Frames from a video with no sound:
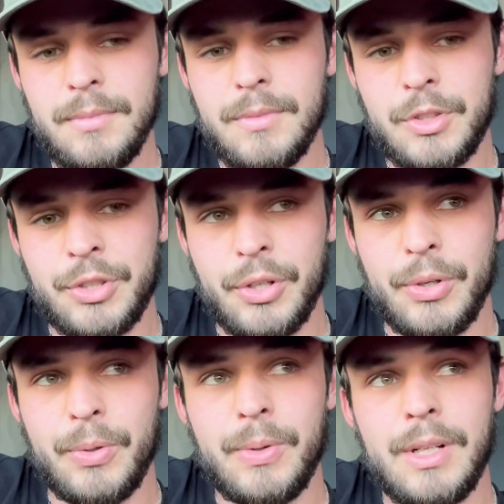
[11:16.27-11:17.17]

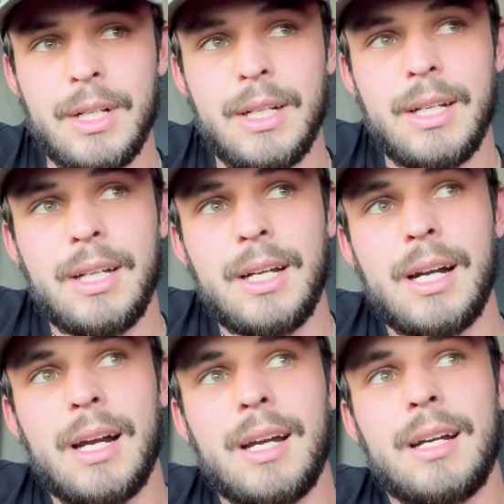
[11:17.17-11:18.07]
So
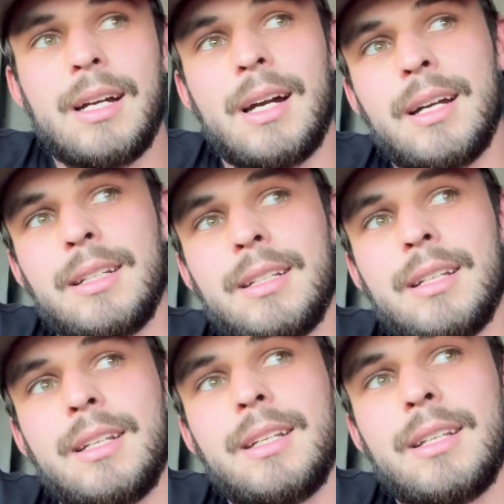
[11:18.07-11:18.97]
I
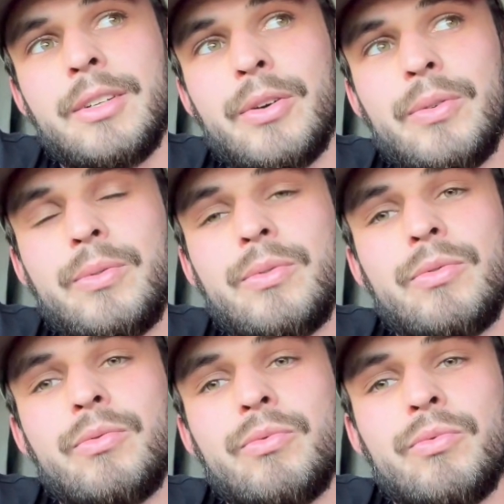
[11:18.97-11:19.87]
don't
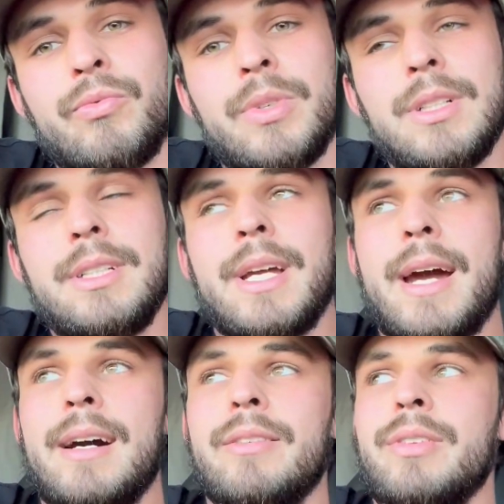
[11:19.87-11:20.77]
really
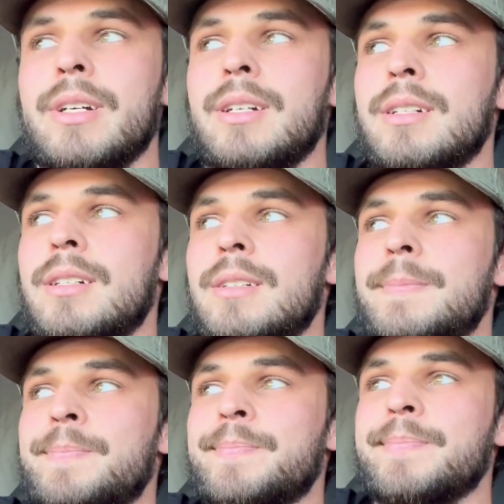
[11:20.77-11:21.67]
have like
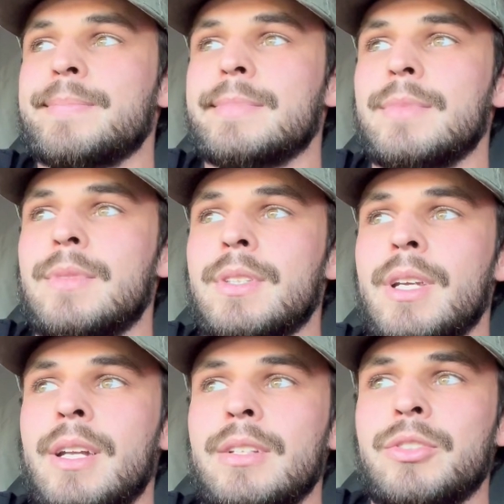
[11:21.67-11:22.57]

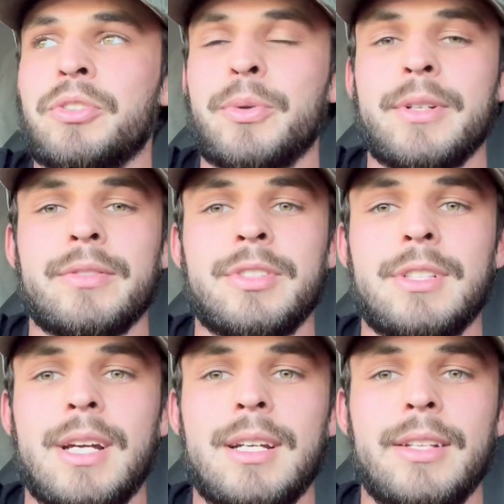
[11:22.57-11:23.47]
any sort of
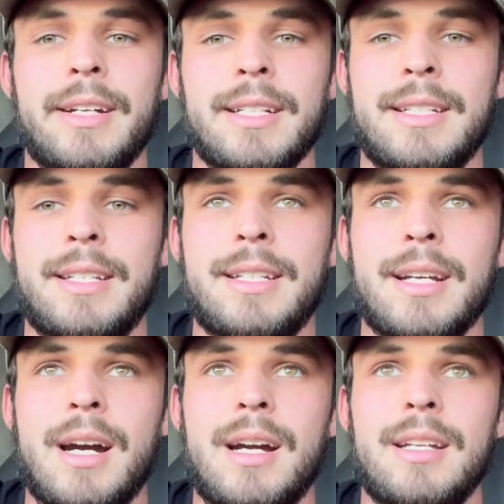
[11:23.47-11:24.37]
set like
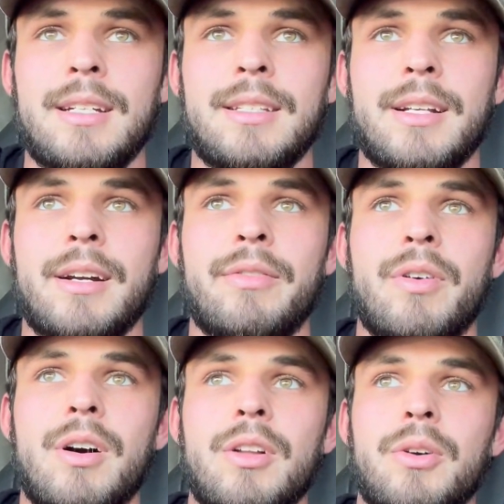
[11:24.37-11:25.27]
diet that I
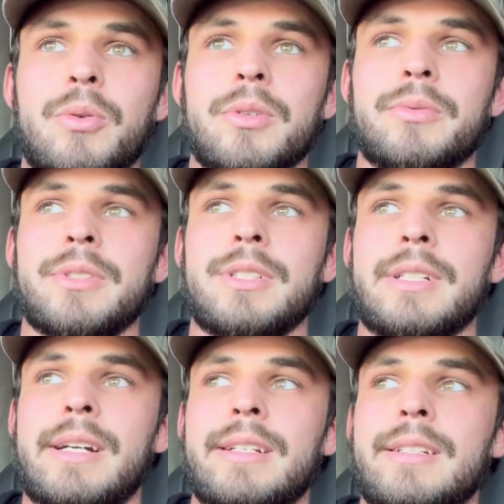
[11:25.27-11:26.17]
follow, or really
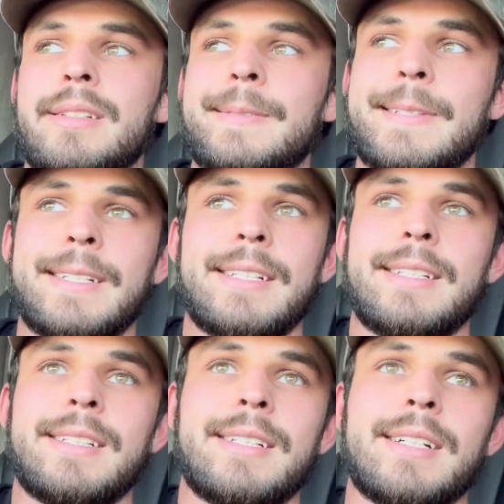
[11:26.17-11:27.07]
any
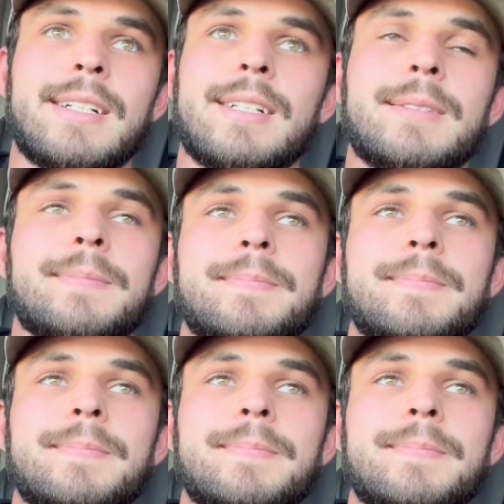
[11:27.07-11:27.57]
kind